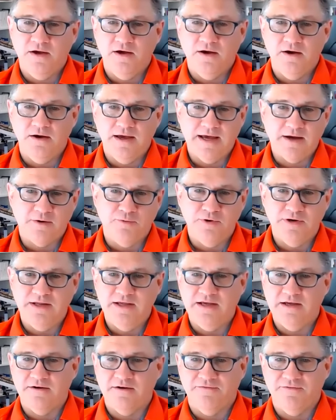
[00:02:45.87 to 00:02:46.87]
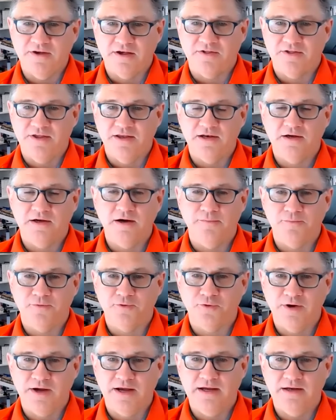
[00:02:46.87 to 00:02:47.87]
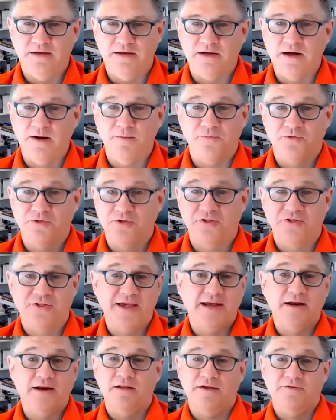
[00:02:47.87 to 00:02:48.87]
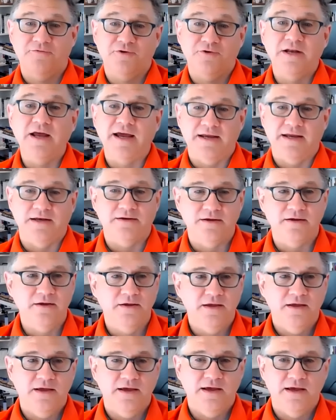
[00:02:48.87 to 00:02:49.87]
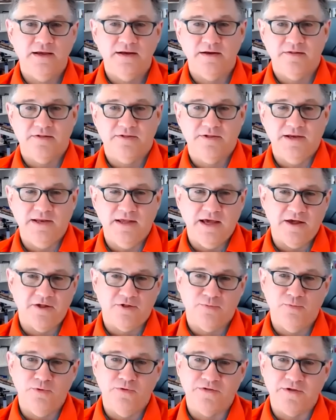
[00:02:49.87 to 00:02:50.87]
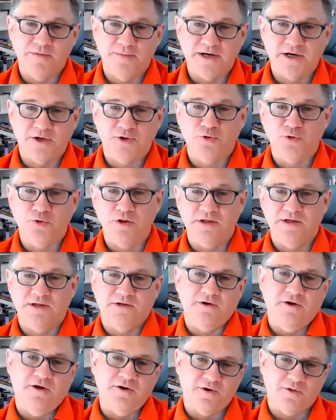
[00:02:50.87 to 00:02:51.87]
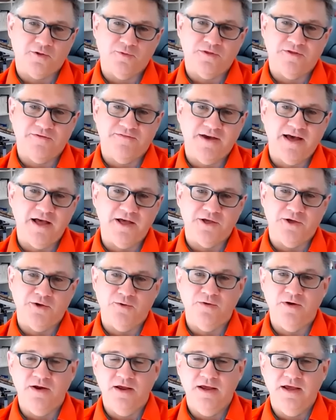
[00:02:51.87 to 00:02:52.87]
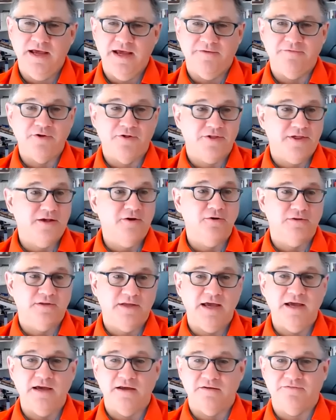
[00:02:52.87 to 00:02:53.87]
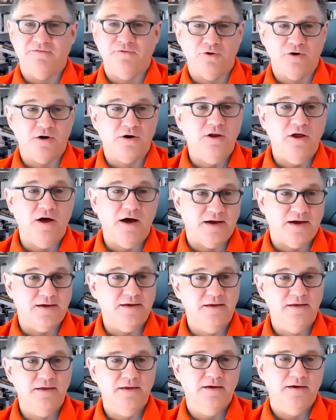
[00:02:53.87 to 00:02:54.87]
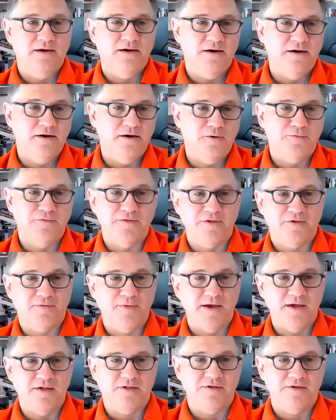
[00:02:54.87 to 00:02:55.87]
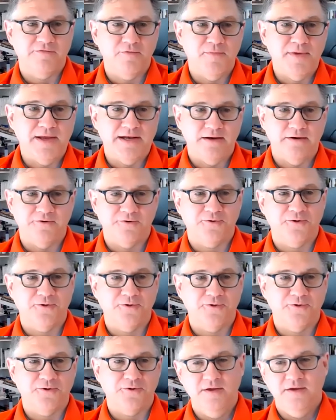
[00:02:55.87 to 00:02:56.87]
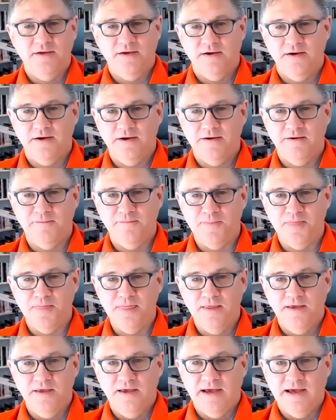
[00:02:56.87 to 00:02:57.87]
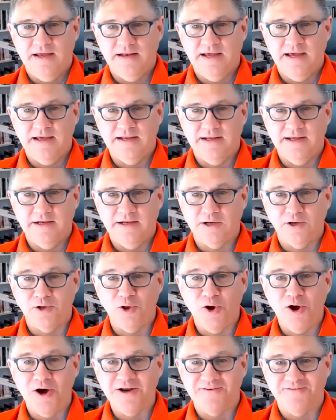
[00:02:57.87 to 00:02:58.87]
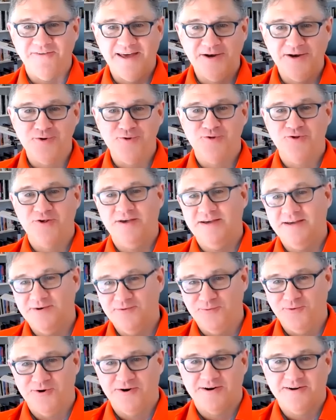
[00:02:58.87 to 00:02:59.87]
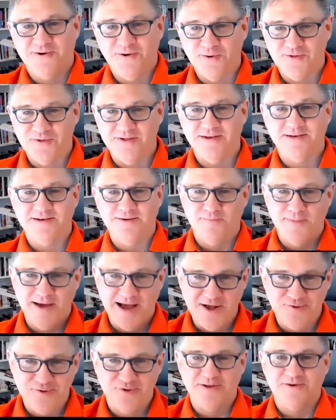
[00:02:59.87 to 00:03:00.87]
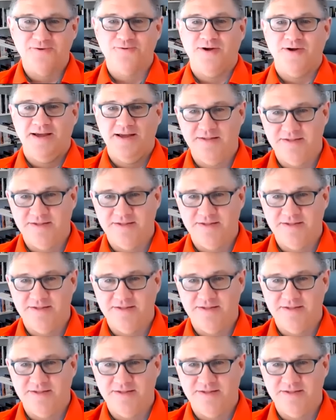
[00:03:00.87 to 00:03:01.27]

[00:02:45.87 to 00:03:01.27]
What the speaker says: equity and fixed income trade comes to settle every night. And CDS moves about $1 trillion worth of value every single day at 4 o'clock over the space of a minute or so. And a lot of energy and work goes into matching trades